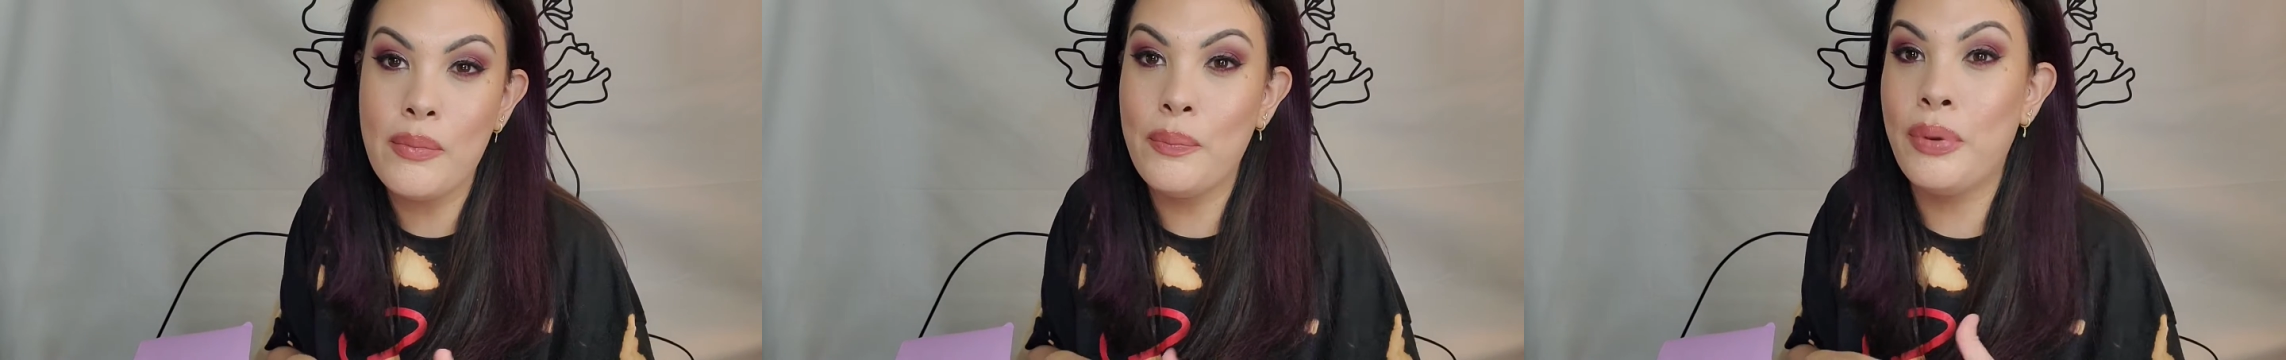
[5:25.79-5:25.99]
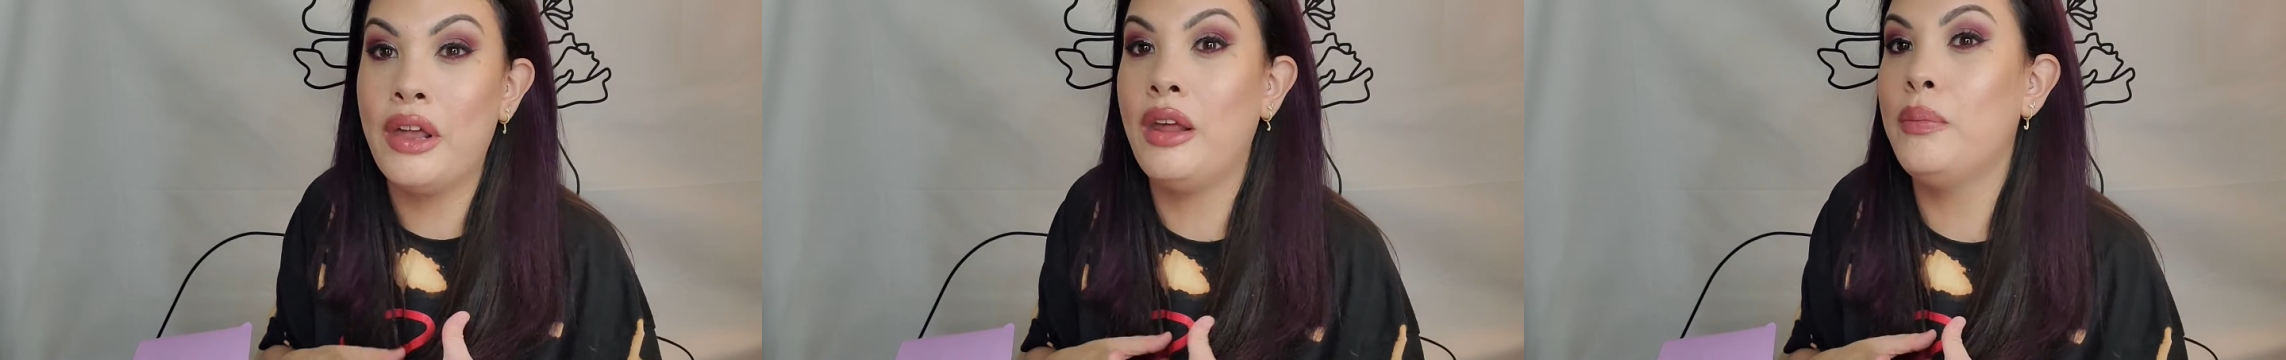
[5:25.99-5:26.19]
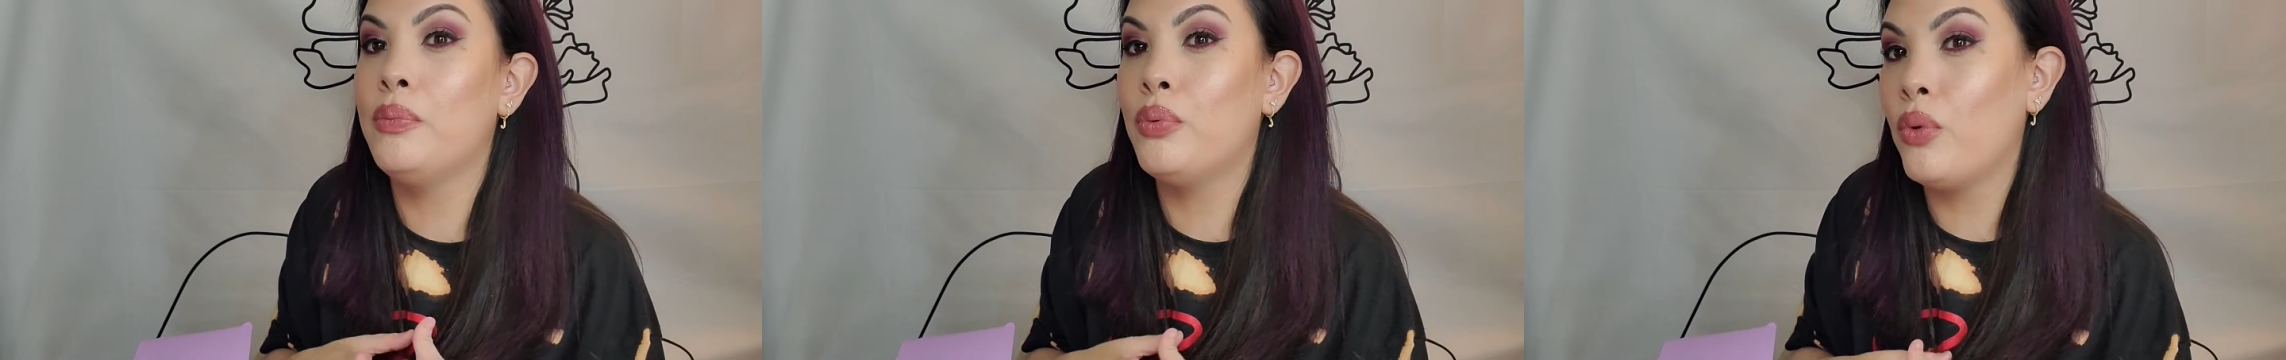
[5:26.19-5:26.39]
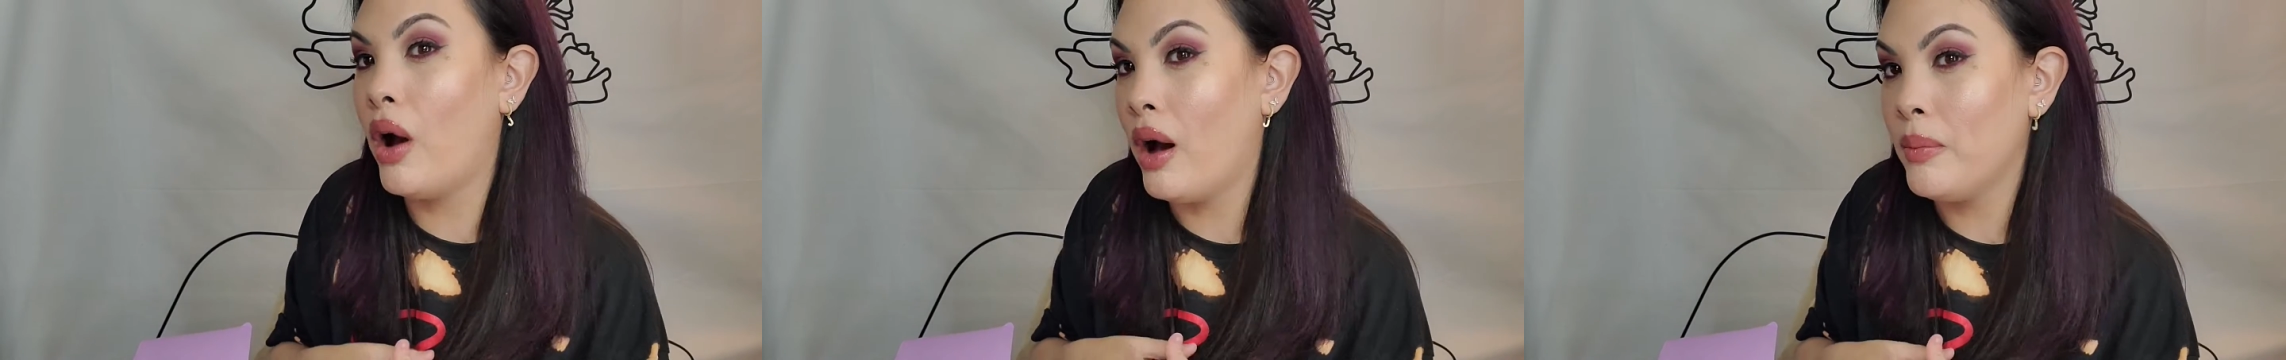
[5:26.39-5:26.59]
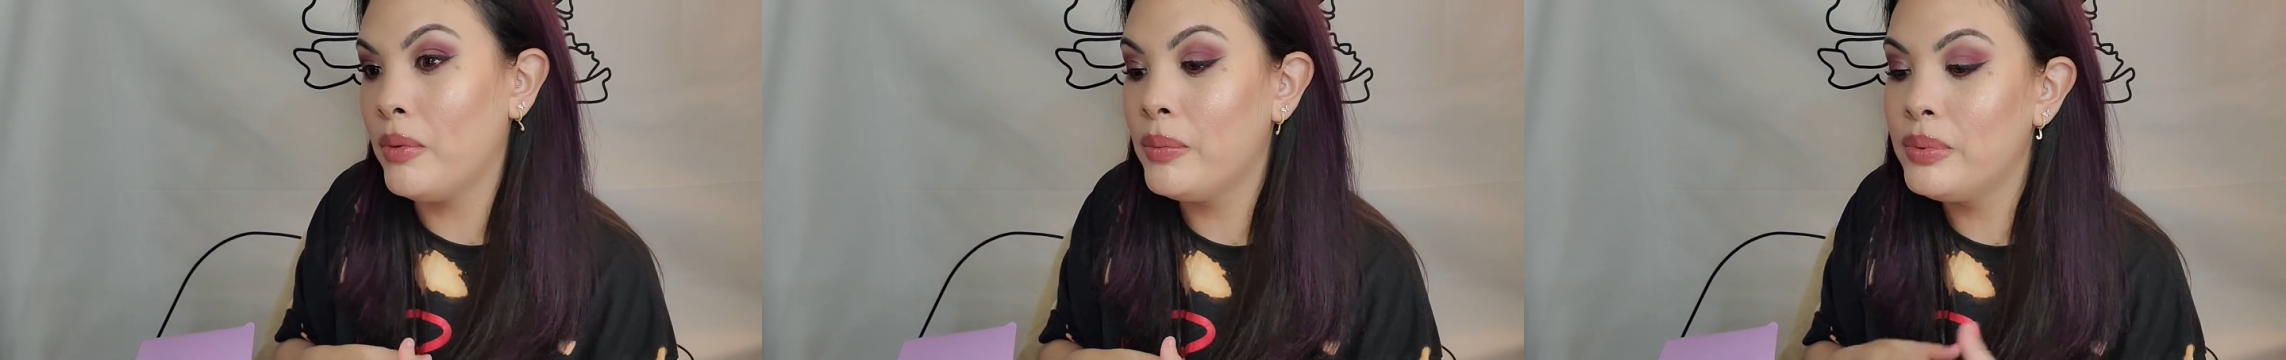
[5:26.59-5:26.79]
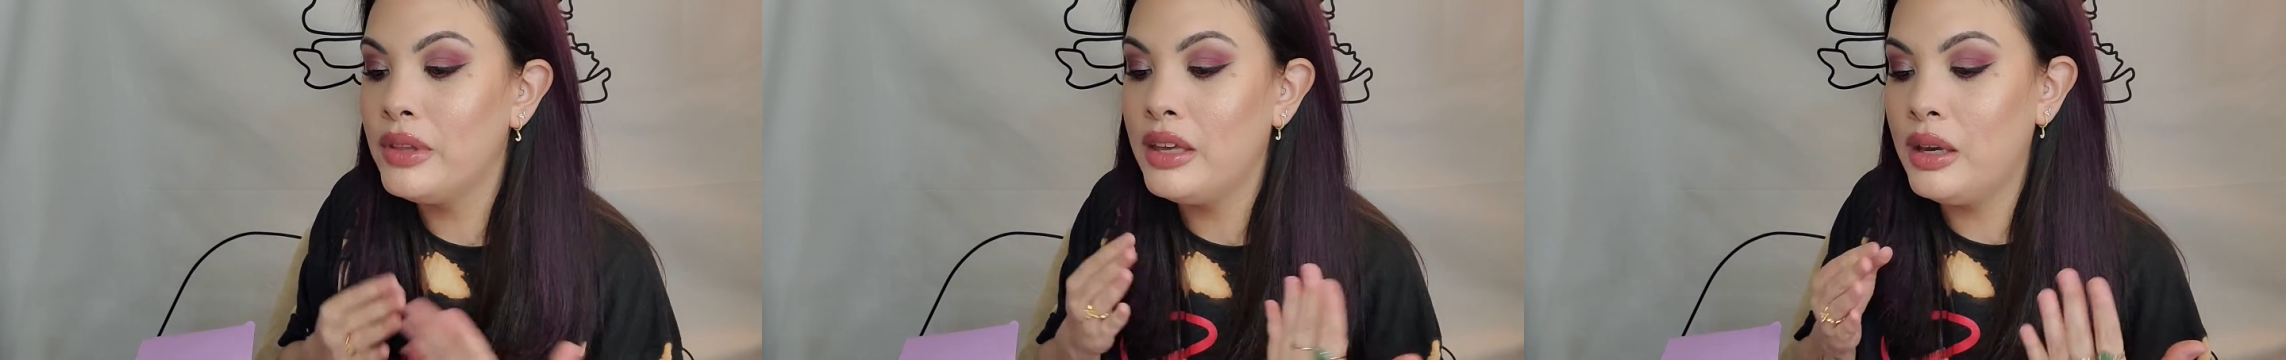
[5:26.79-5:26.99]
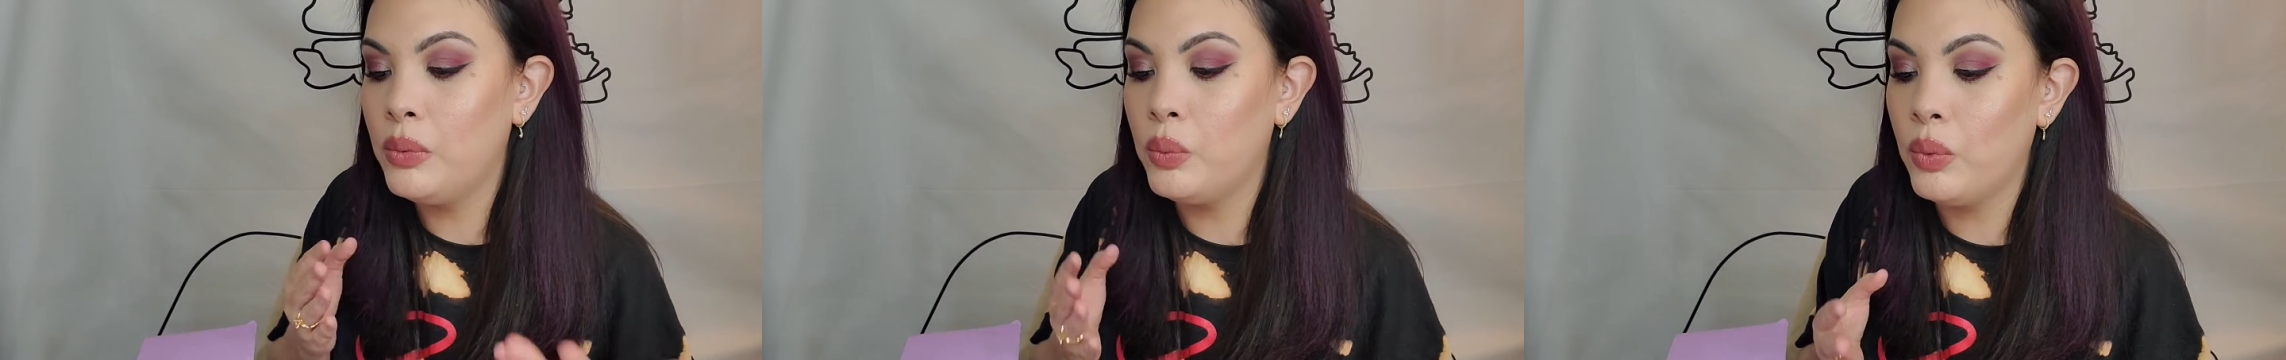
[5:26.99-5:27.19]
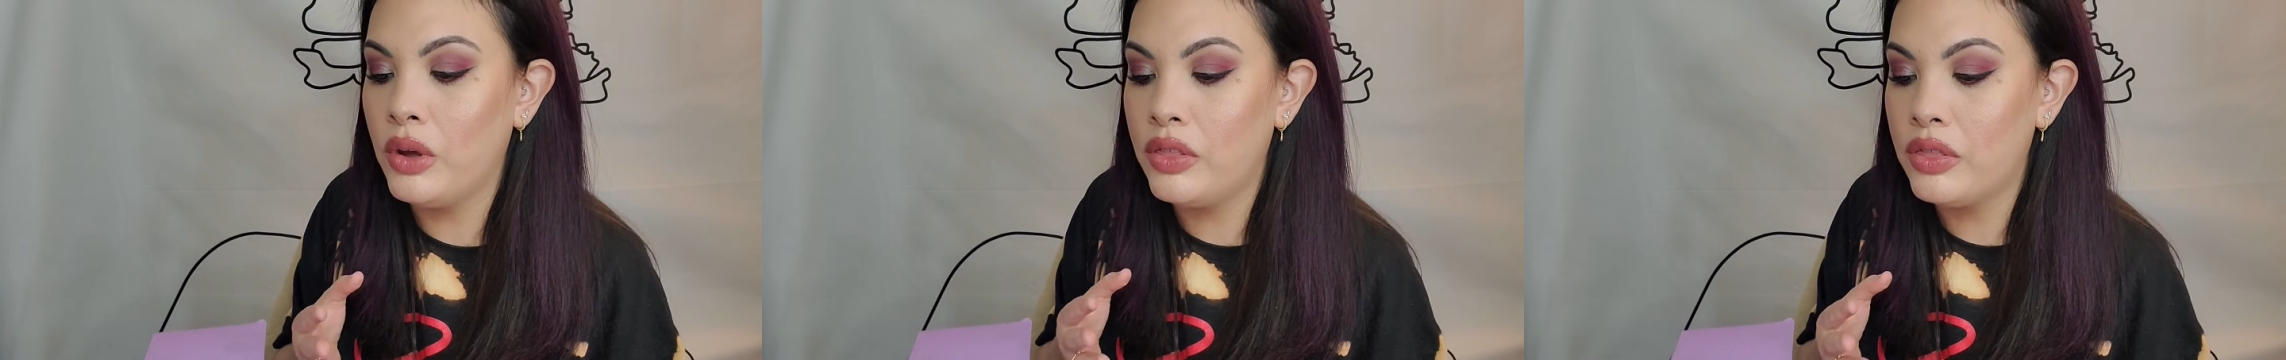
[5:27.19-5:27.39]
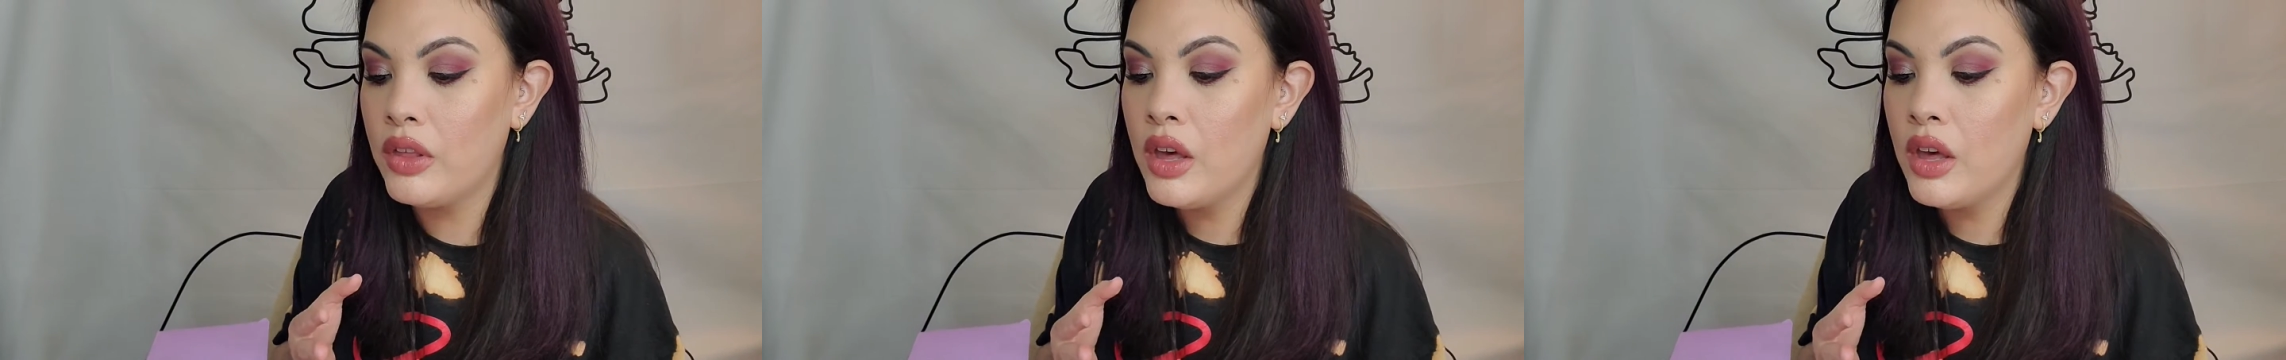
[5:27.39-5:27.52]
but I probably with